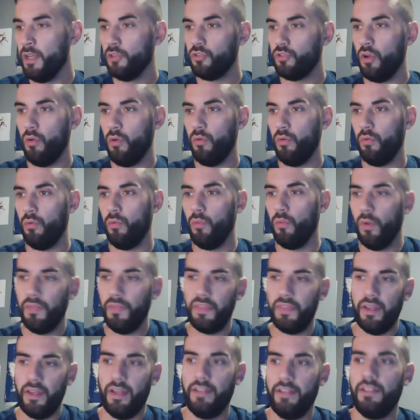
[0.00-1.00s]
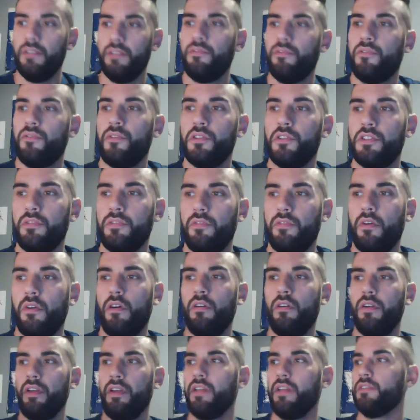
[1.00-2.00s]
So one thing I did first of
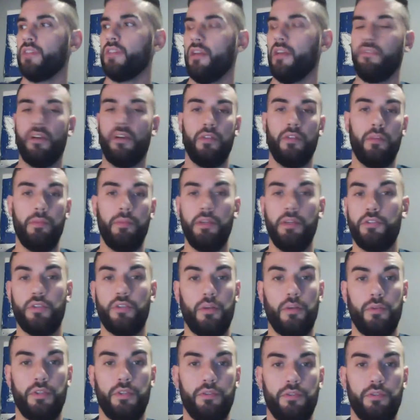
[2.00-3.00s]
all is I found the picture I would